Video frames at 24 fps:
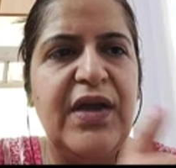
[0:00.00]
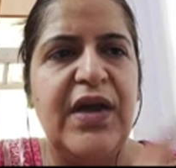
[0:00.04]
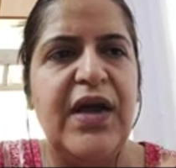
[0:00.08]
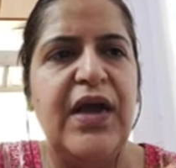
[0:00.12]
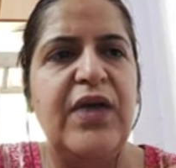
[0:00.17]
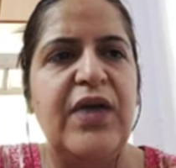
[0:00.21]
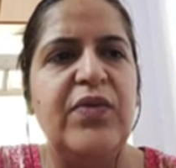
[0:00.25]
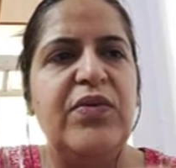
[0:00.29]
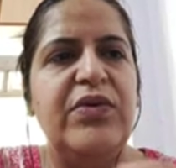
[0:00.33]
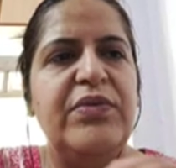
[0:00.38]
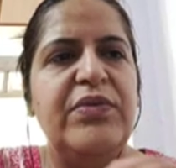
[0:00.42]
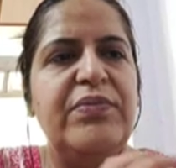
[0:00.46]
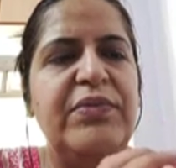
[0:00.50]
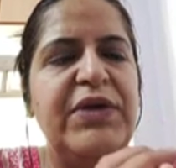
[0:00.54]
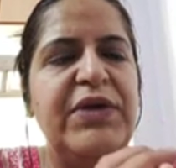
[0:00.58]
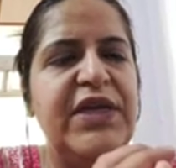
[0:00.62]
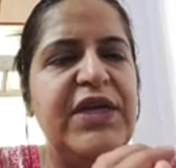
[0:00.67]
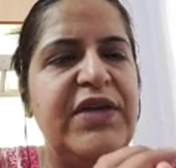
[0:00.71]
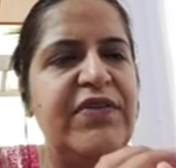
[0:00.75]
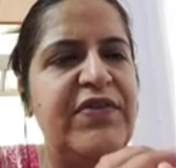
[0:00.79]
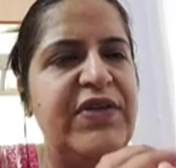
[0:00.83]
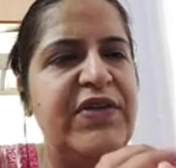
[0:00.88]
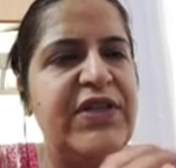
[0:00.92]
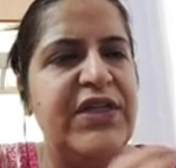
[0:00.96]
I would be
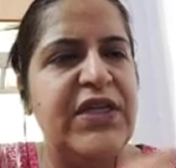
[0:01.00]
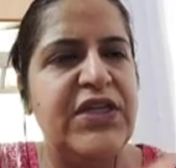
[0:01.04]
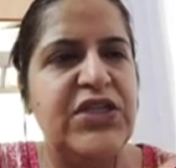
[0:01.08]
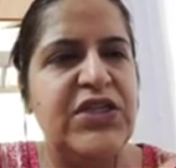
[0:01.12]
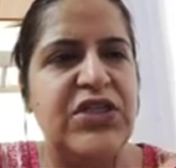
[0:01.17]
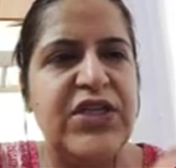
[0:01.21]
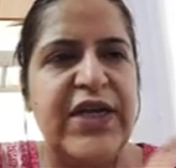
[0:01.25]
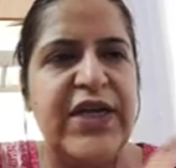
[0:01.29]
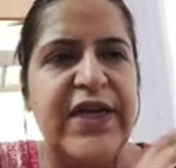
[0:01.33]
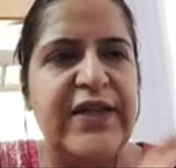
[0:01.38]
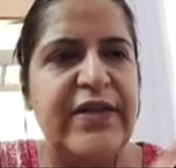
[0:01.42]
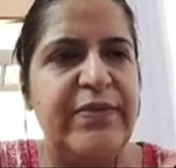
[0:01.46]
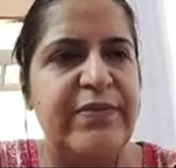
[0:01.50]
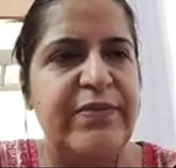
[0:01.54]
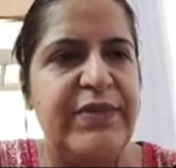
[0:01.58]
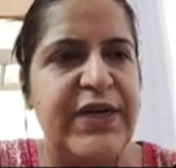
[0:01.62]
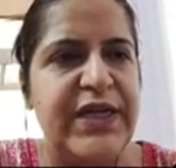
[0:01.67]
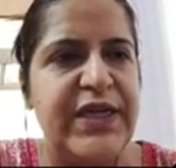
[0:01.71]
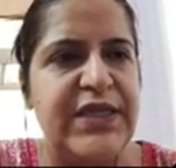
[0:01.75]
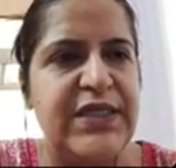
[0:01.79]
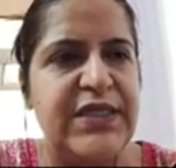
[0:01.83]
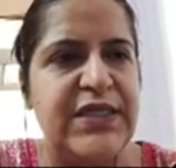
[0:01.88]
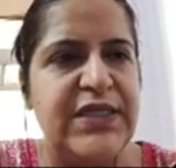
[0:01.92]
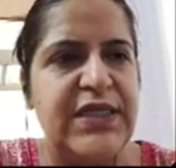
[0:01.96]
giving the child the
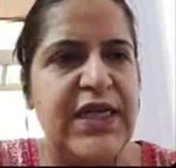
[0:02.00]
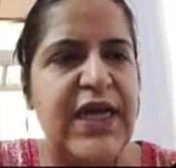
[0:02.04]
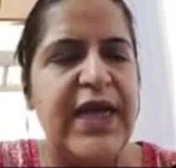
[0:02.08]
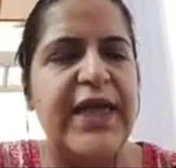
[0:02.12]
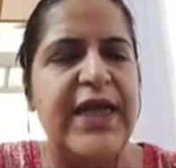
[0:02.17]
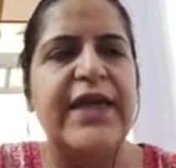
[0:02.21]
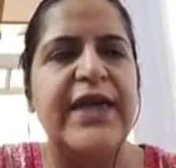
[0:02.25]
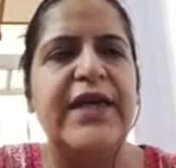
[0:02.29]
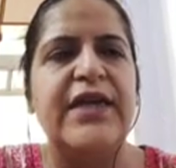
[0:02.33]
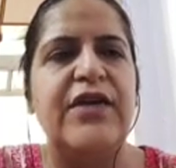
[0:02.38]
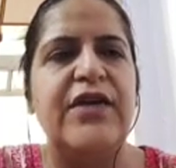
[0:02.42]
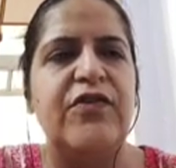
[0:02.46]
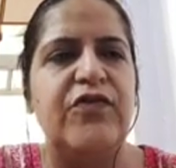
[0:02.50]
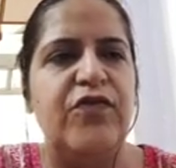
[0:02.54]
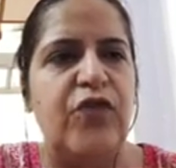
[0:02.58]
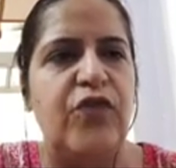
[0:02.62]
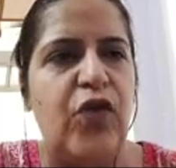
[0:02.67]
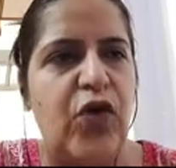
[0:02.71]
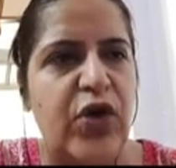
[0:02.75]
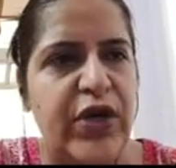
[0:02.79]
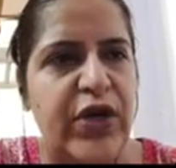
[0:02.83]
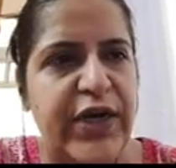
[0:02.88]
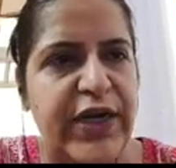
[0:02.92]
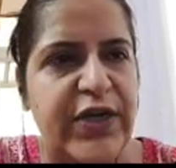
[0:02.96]
best. I can
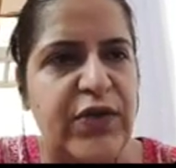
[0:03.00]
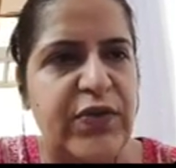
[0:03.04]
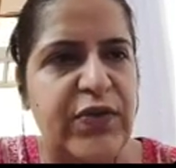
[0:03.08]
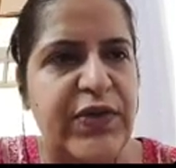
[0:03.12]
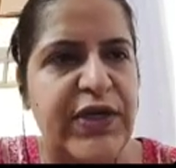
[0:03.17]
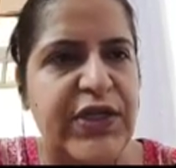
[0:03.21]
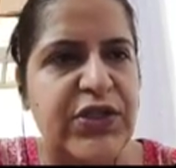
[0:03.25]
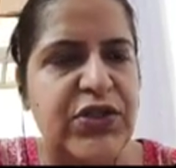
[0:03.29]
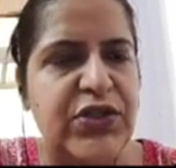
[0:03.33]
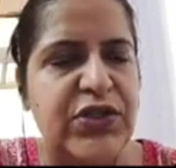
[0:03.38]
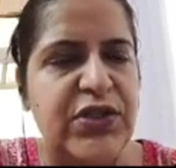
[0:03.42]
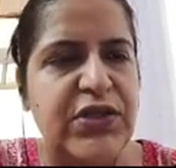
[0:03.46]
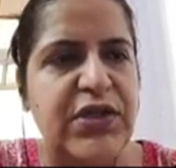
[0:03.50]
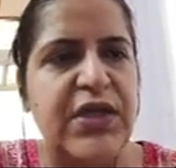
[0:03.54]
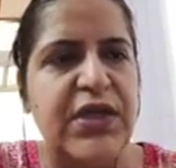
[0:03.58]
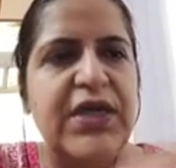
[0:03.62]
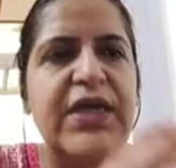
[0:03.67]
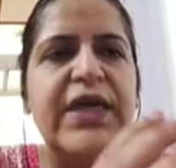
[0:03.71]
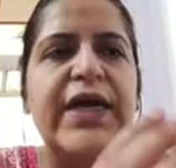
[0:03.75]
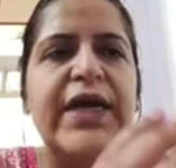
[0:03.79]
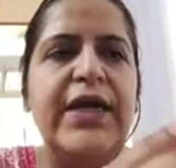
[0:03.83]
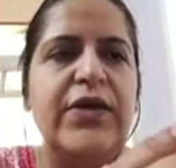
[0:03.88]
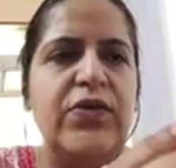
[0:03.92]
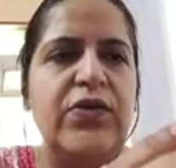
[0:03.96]
afford education.
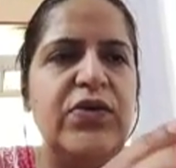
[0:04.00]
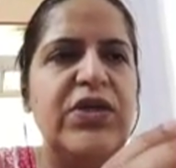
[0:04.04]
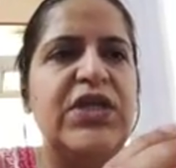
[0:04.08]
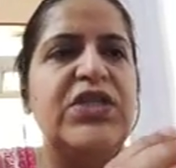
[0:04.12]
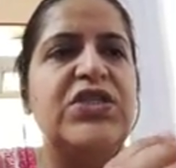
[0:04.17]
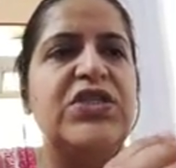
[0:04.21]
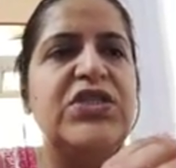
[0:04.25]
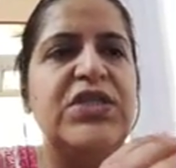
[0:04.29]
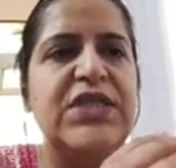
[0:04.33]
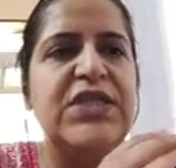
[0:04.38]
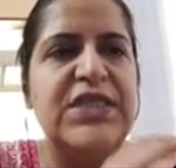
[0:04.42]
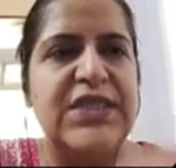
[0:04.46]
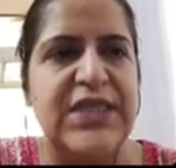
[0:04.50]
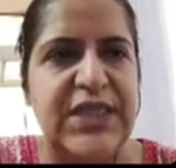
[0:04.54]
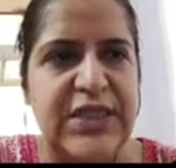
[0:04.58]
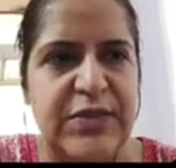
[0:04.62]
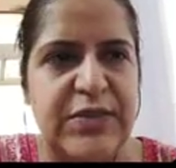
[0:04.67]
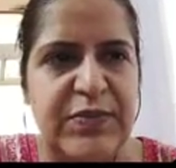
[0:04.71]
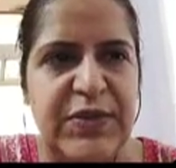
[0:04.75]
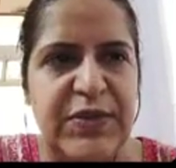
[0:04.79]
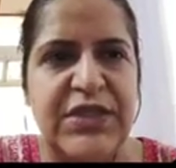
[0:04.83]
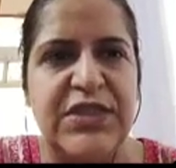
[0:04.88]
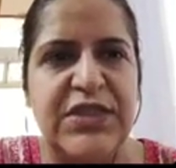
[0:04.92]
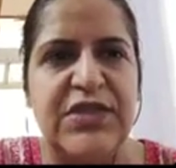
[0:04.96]
Education is
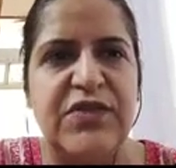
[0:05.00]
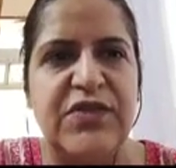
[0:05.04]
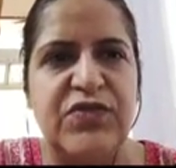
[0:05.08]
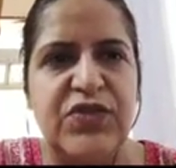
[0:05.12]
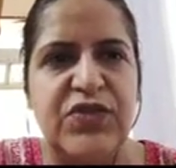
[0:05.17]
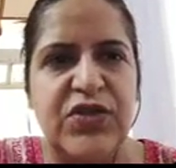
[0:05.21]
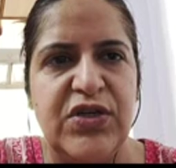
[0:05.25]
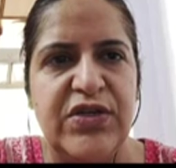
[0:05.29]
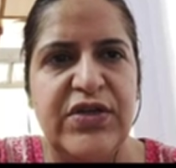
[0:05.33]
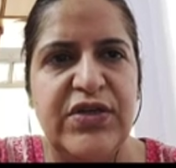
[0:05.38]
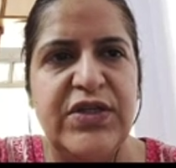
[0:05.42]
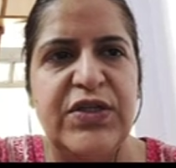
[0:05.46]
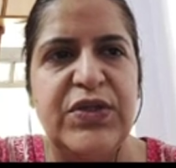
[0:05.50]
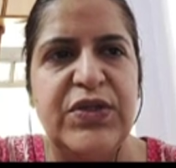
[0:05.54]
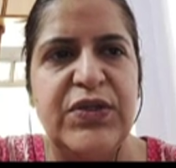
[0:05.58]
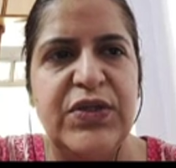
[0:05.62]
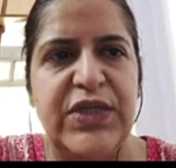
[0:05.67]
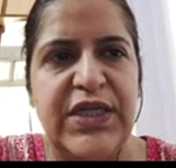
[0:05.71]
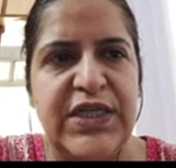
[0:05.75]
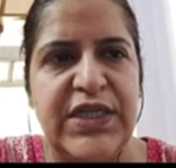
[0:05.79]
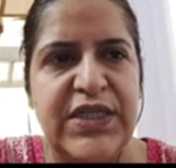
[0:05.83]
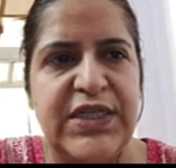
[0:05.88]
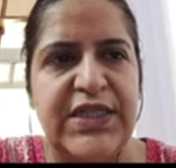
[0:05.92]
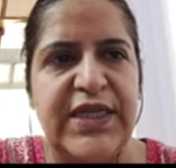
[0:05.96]
expensive. Children
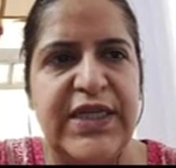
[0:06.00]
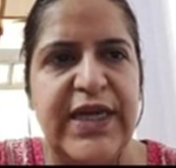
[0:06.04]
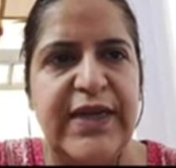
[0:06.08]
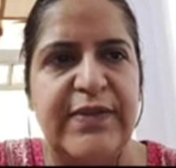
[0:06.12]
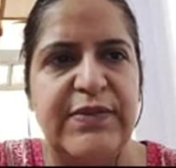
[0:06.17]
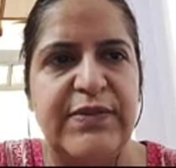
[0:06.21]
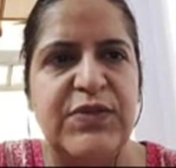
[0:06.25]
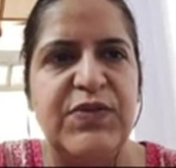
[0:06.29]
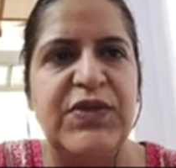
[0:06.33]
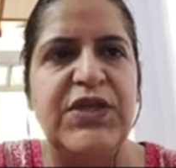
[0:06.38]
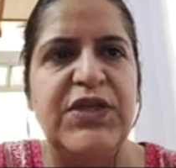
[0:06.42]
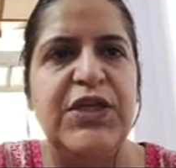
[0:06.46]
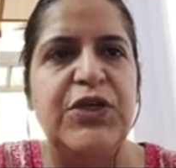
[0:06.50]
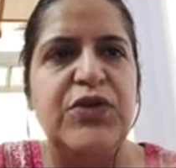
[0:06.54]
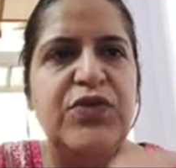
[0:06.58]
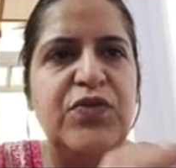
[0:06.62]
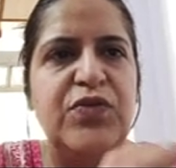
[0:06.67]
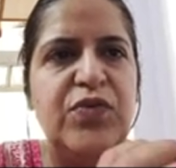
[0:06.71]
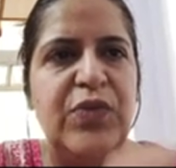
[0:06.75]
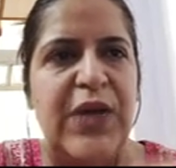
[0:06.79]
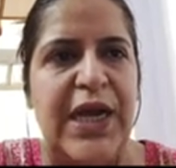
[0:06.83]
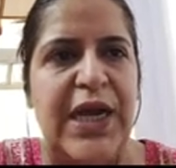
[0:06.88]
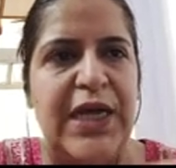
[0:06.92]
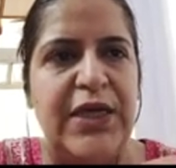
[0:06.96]
today's times, we need
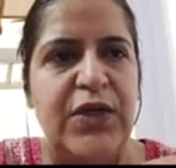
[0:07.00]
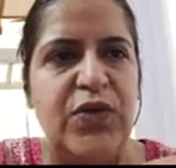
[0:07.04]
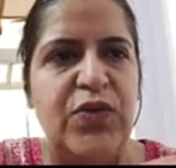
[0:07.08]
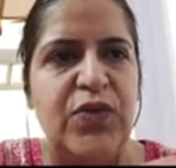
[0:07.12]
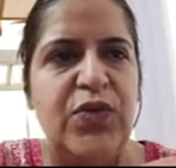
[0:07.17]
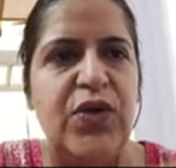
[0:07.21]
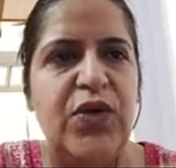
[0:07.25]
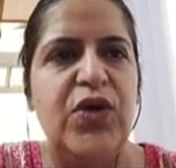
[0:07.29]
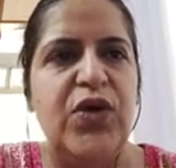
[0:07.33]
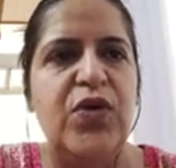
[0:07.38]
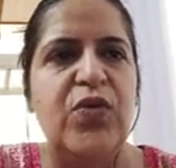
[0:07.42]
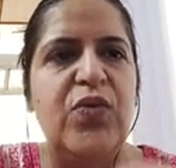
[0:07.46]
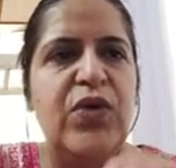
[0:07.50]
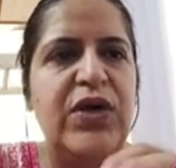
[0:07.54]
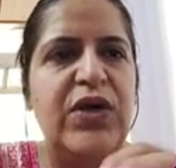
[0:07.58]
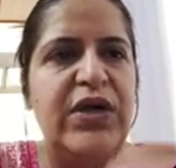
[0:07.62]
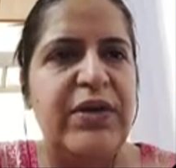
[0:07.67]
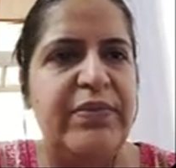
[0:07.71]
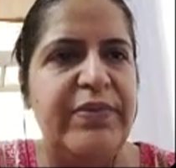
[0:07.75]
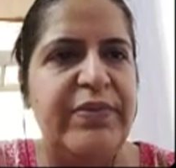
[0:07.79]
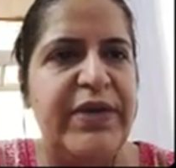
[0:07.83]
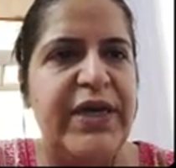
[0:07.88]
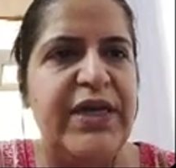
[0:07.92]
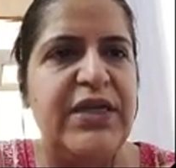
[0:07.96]
to value what
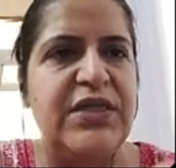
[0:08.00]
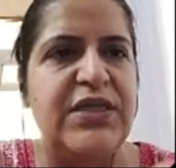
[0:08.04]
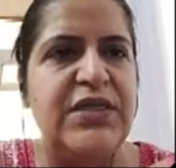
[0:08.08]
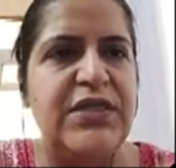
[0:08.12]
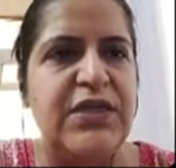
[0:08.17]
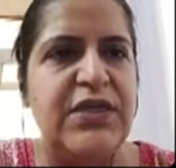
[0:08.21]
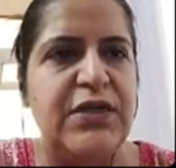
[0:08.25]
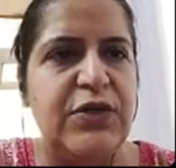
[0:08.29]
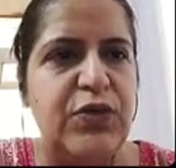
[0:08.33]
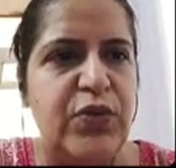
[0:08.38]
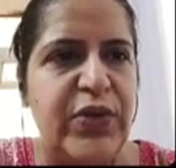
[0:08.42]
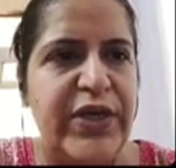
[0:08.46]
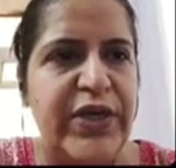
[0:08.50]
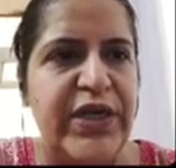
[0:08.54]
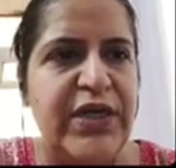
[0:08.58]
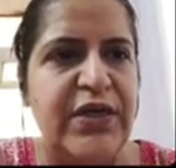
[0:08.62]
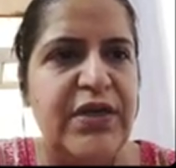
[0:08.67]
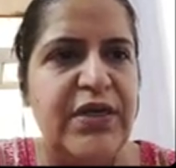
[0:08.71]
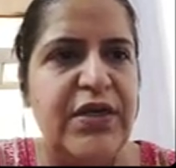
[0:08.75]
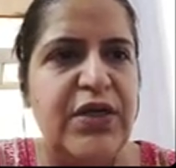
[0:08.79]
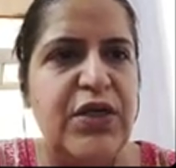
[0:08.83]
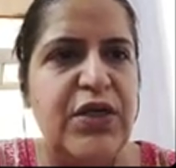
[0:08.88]
our parents are doing.